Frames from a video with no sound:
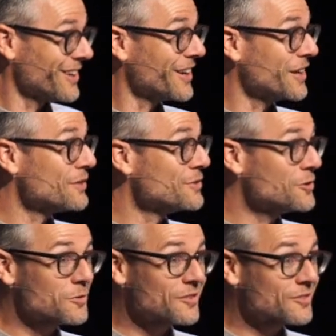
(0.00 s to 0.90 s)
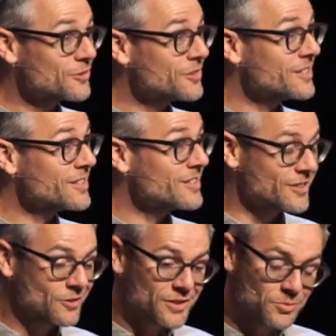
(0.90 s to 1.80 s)
If you know the story,
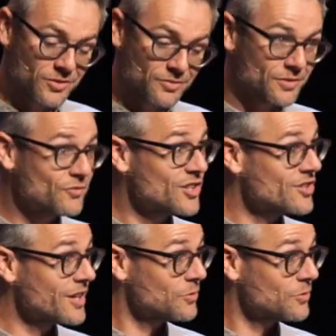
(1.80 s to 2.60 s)
he was fishing.